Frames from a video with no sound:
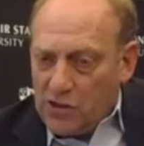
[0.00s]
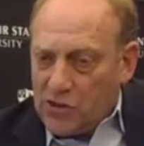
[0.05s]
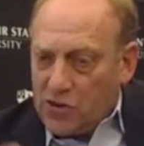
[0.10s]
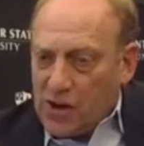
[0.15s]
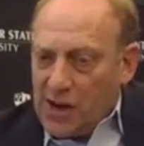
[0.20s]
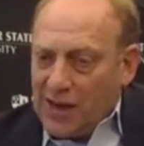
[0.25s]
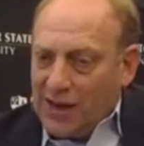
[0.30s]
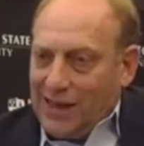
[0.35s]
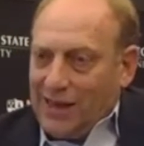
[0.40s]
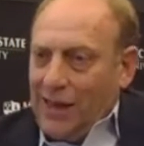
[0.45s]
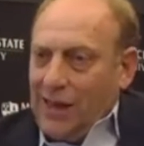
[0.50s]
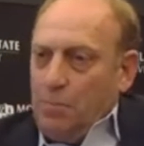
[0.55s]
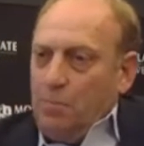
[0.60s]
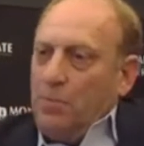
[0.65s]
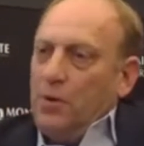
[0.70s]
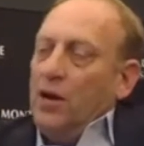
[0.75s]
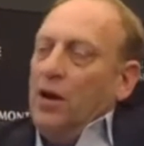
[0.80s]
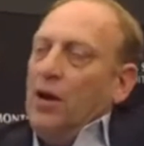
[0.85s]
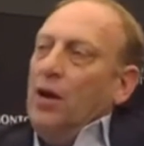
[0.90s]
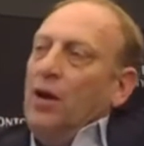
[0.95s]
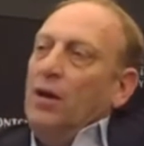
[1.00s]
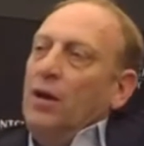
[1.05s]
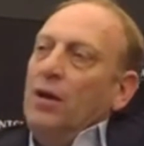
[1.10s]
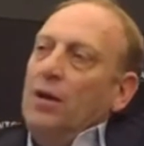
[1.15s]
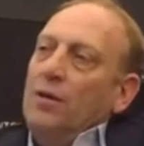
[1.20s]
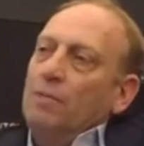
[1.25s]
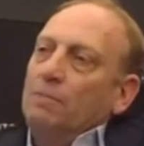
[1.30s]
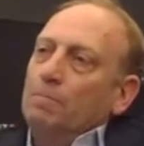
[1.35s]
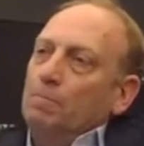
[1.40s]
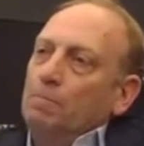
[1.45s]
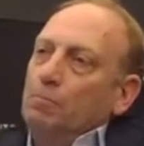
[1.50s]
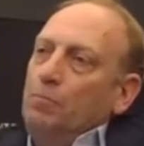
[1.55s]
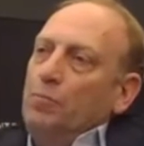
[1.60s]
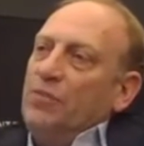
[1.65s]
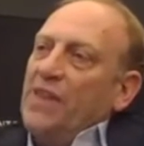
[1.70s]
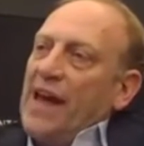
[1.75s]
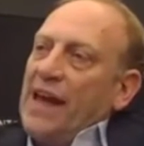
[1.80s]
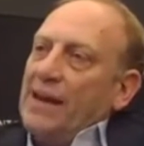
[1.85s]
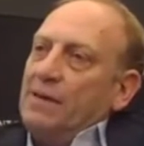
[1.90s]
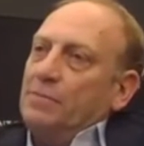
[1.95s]
trying to keep
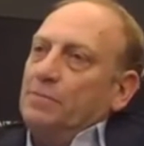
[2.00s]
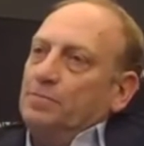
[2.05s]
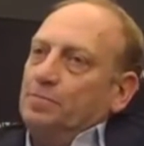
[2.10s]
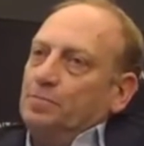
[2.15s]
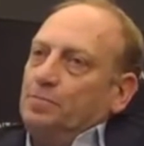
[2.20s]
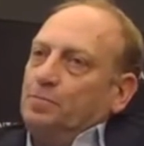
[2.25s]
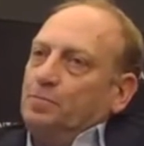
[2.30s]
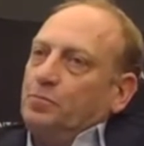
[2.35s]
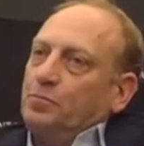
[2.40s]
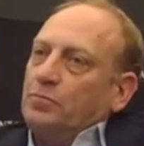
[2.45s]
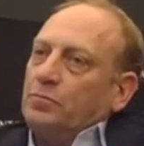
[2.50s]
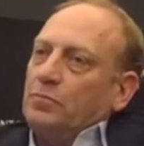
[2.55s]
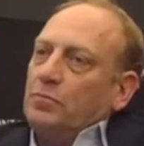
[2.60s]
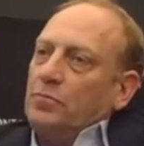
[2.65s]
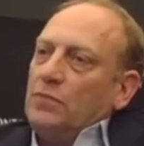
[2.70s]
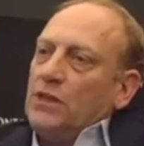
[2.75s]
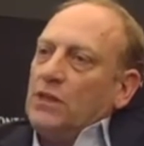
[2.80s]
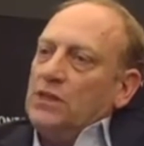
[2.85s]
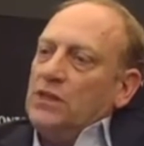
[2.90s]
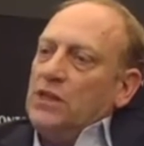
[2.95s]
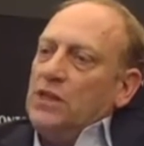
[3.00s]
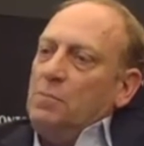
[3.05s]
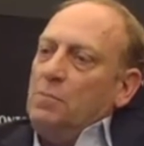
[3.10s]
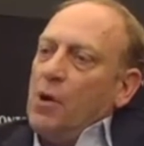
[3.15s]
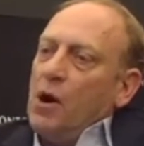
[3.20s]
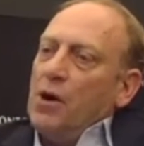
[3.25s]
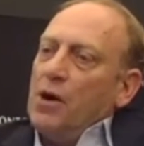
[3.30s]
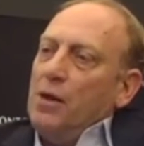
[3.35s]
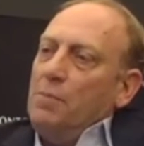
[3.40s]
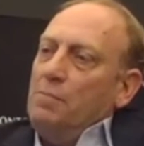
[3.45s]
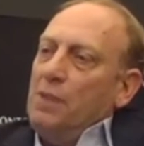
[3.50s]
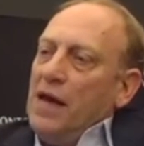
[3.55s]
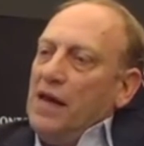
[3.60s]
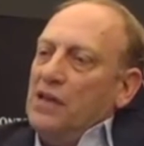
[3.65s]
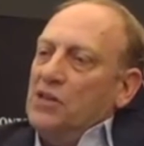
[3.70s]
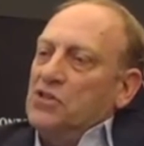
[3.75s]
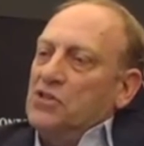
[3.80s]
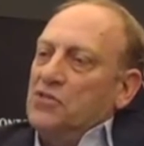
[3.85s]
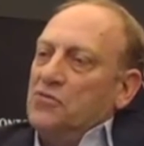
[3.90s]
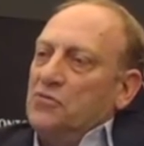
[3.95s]
that Tea Party
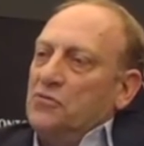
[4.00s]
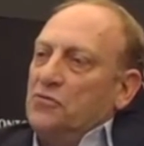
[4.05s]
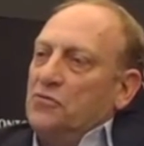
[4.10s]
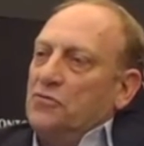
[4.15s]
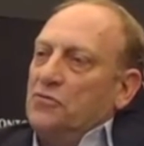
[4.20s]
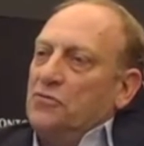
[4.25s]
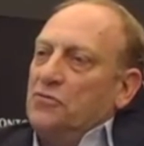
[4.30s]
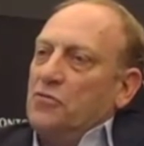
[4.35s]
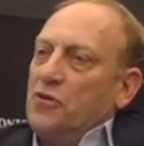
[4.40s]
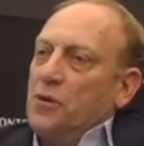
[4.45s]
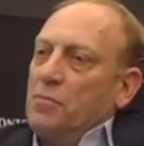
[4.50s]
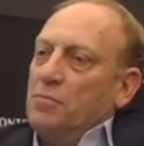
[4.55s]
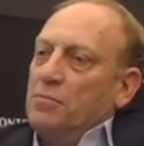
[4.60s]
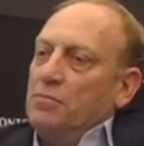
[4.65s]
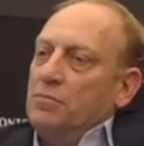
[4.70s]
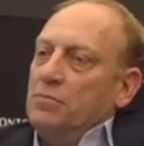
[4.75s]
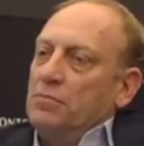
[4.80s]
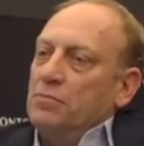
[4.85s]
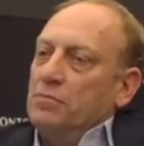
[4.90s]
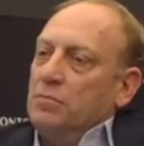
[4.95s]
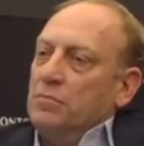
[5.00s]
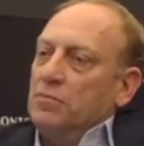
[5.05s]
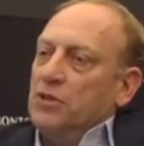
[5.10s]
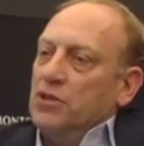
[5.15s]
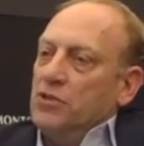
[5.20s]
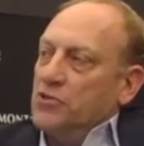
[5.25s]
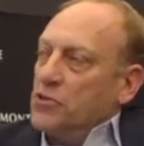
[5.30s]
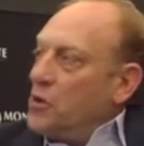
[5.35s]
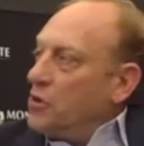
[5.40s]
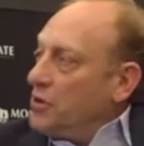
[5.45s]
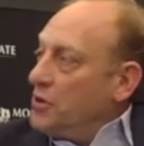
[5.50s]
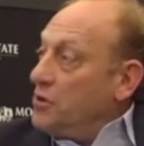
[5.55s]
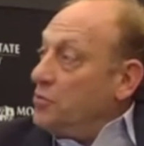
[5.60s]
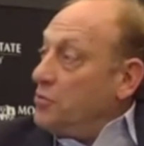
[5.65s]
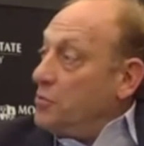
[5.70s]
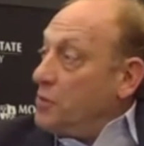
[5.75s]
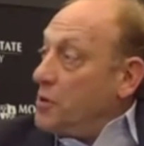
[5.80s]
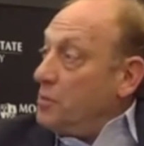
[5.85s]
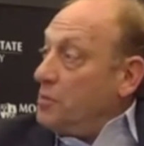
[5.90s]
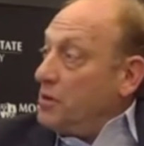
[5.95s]
base from controlling the
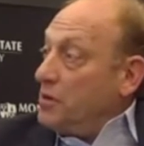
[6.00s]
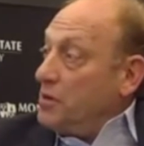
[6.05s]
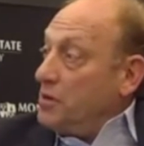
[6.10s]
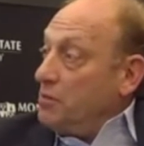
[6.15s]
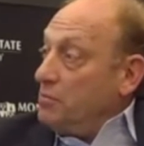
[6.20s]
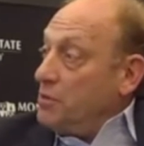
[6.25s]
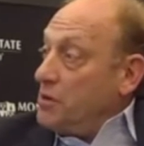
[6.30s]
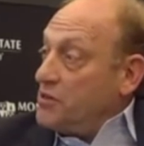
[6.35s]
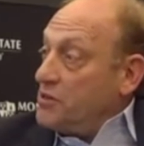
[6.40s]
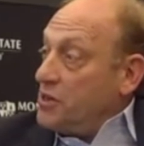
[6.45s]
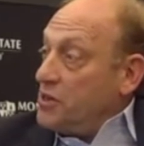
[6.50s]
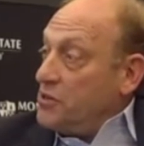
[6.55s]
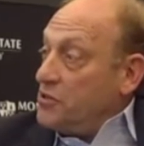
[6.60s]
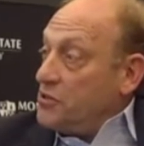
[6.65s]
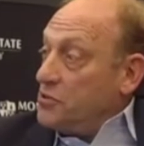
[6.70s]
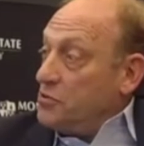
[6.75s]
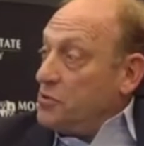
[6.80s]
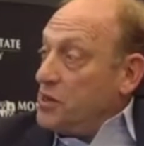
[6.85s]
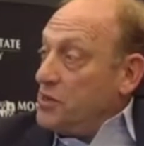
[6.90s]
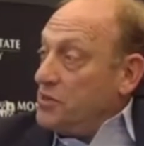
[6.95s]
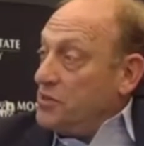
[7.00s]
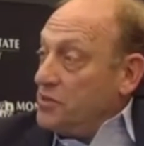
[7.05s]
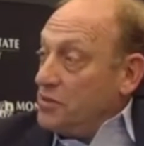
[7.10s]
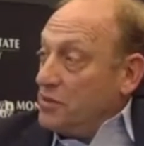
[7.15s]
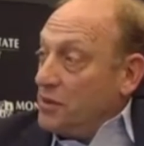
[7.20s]
Republican presidential race.